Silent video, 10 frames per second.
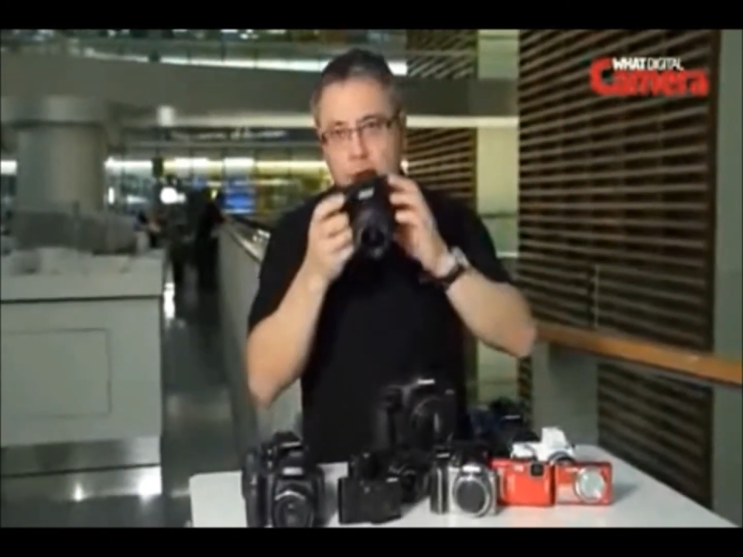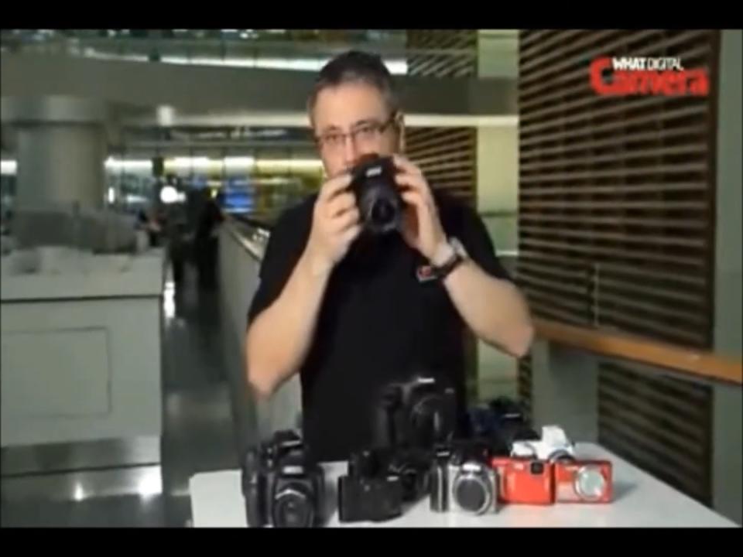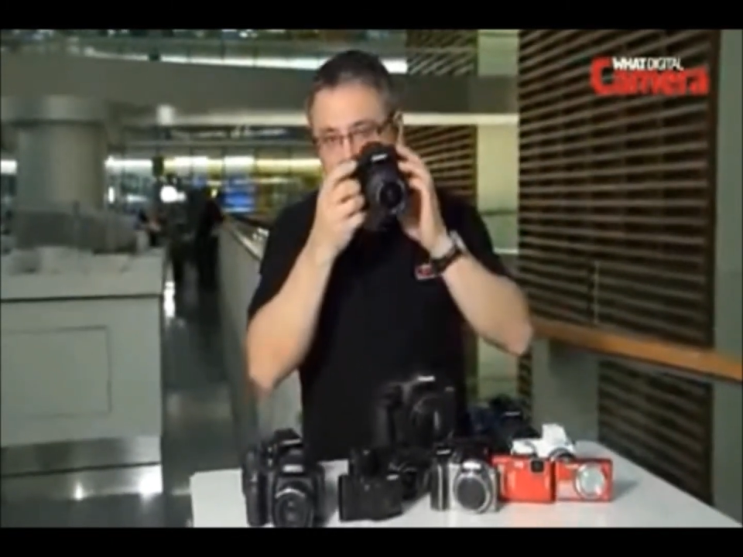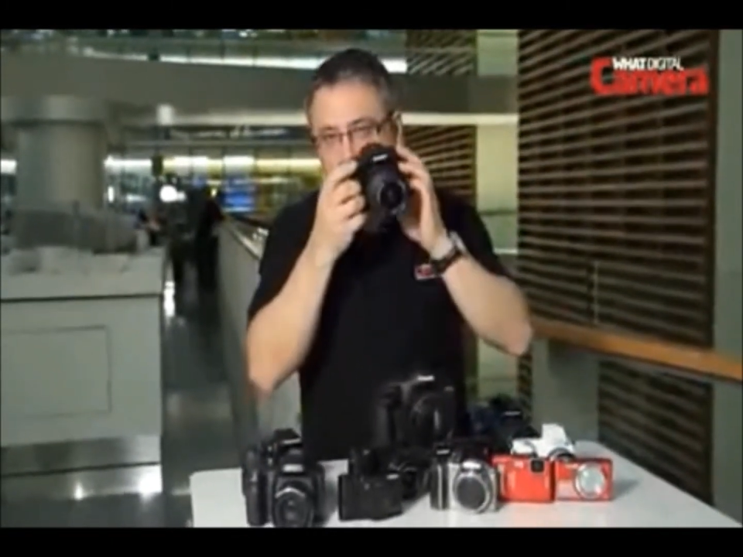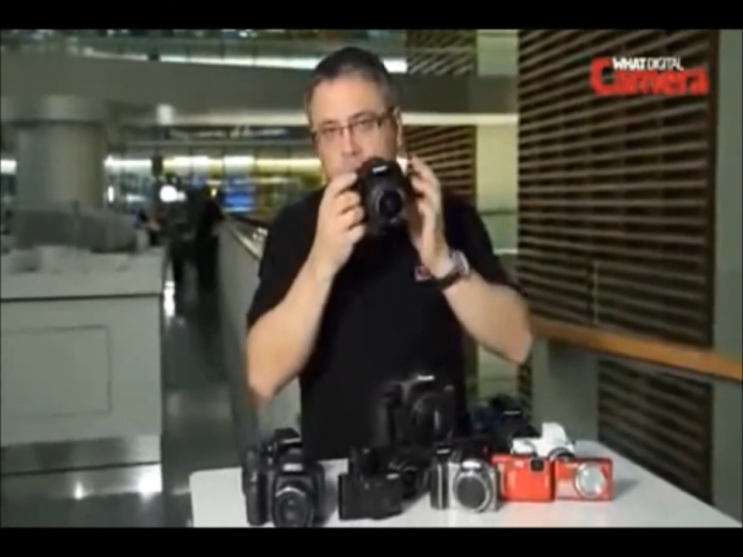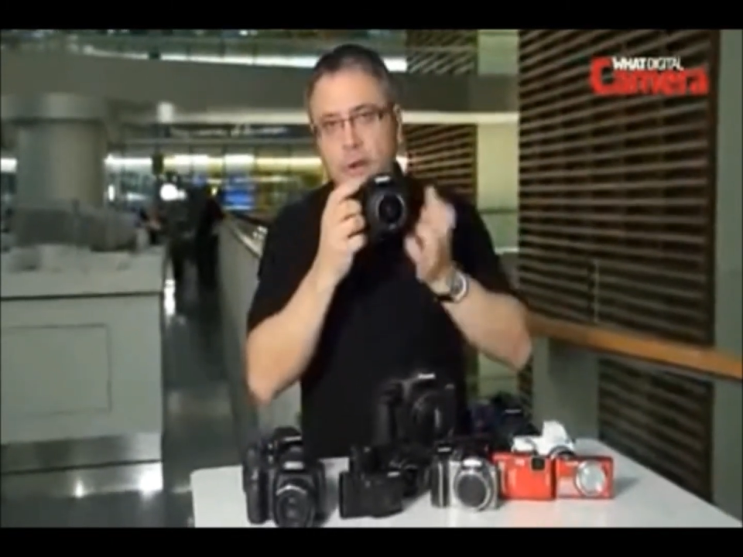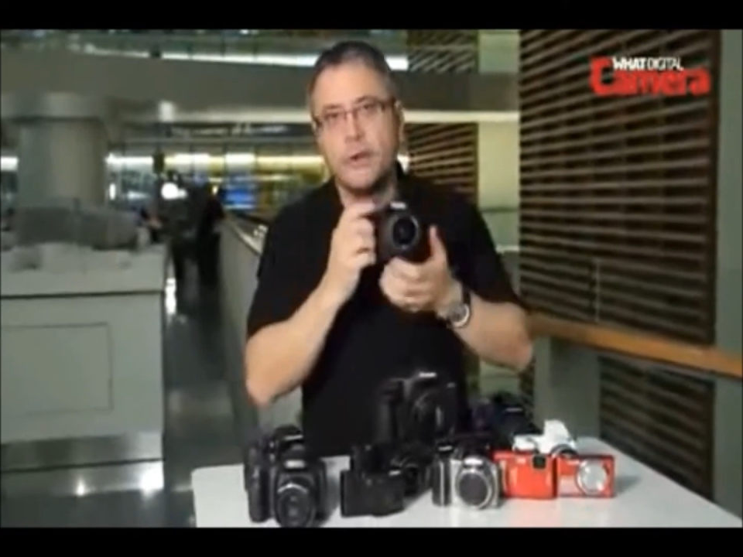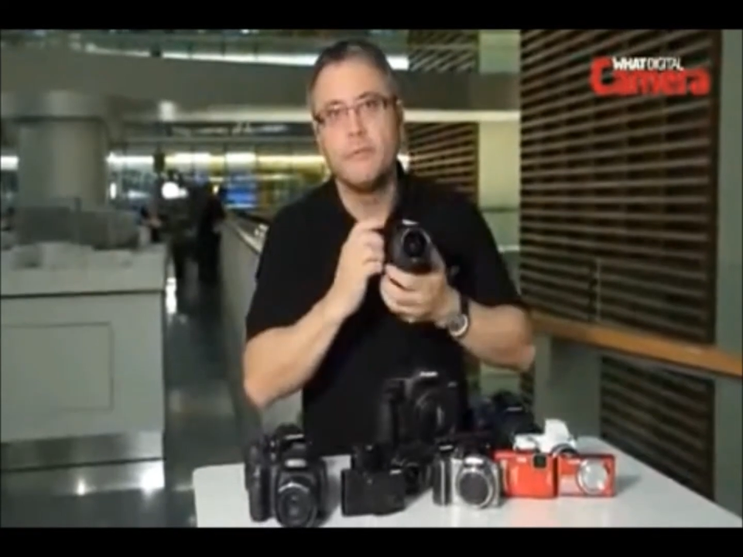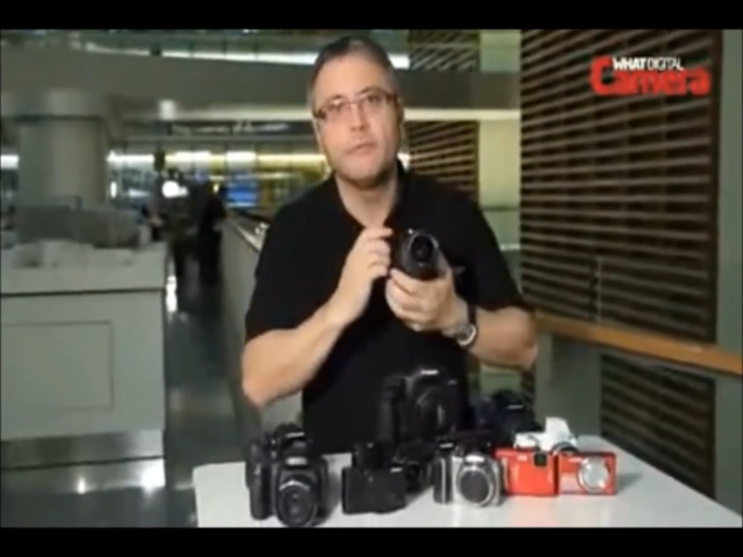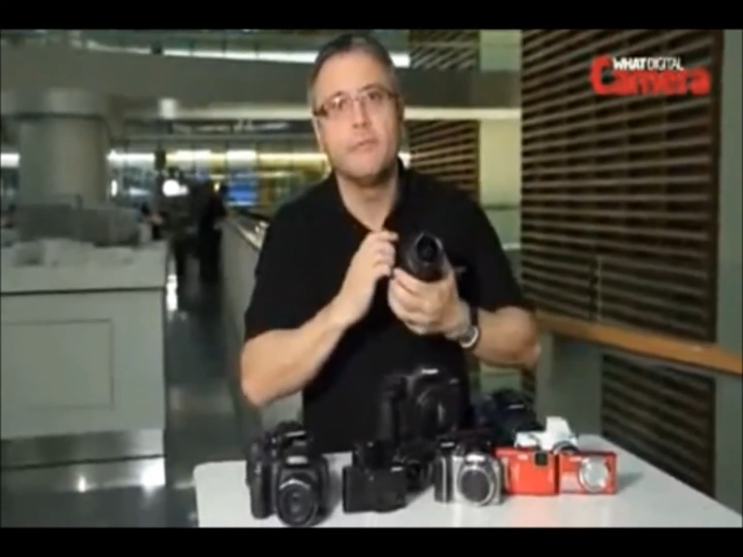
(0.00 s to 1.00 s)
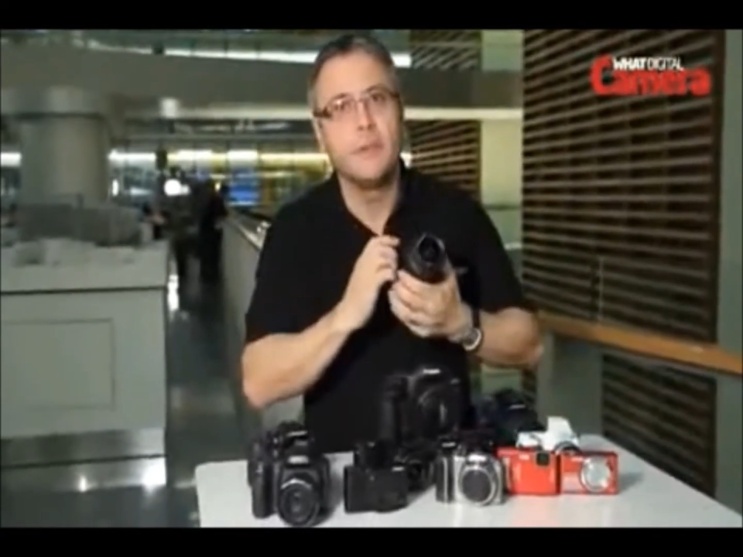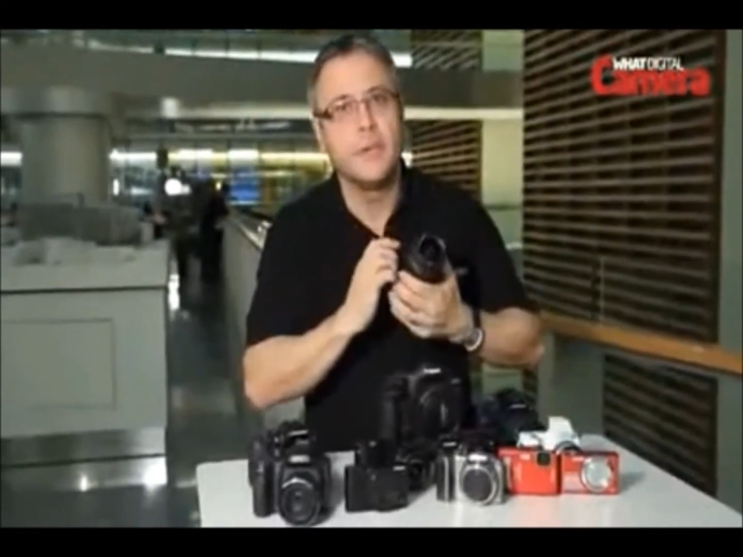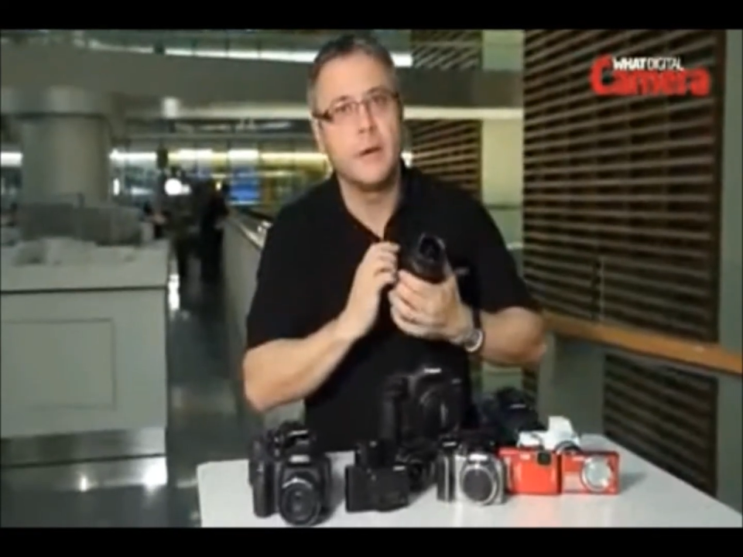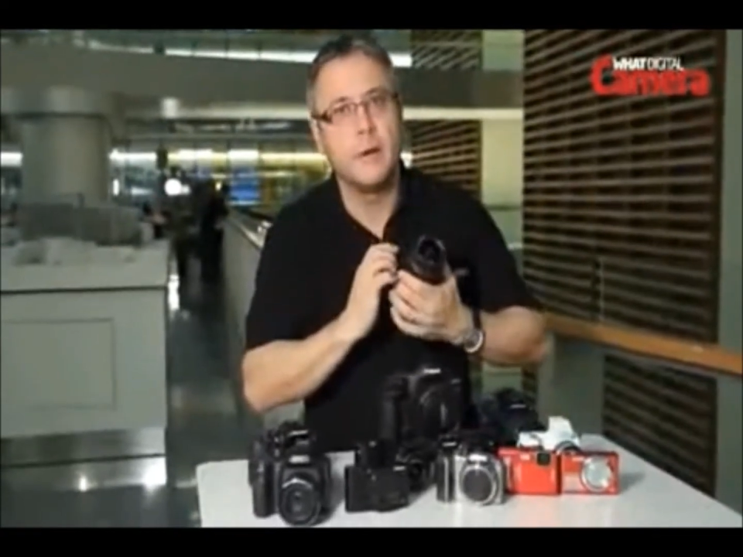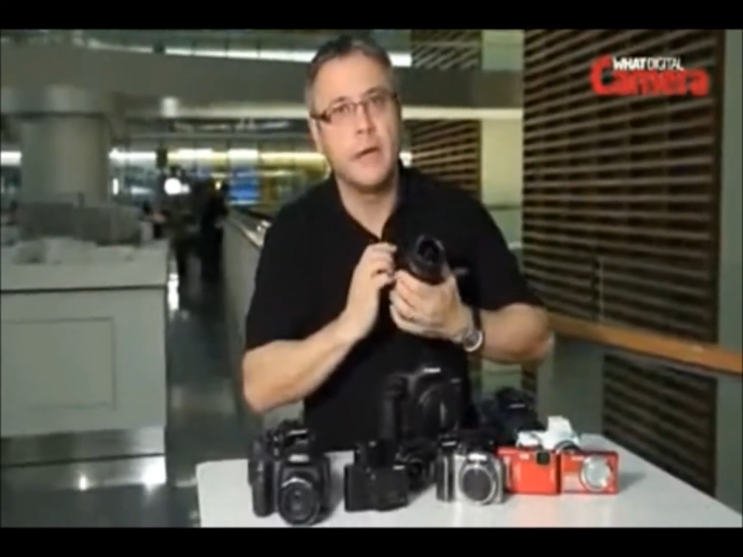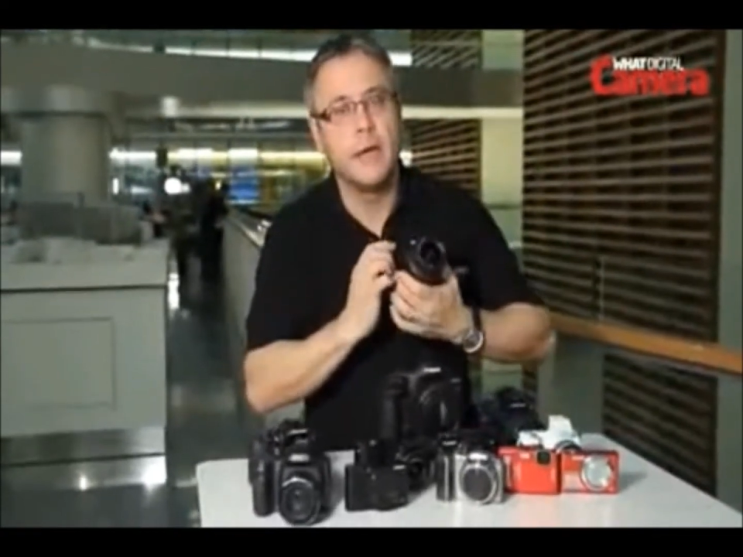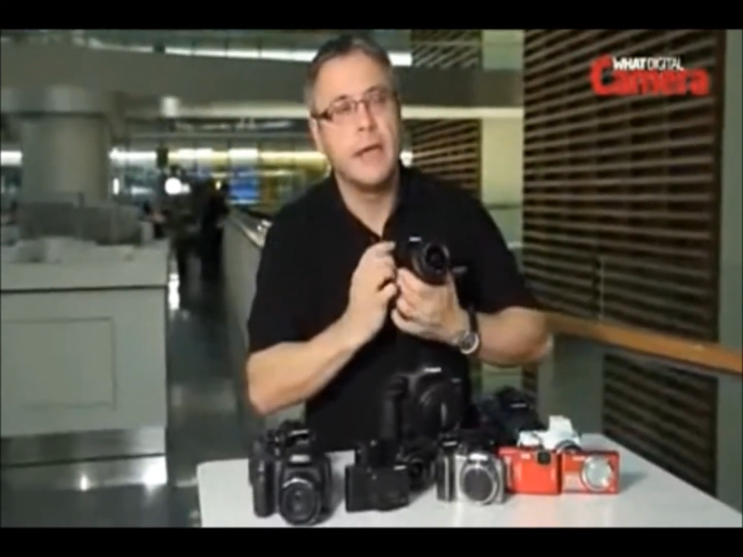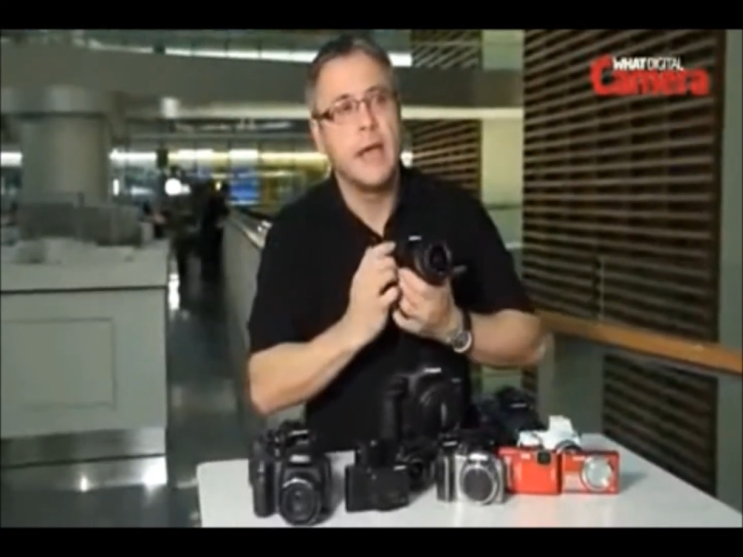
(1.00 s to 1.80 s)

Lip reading: viewfinder for videoing,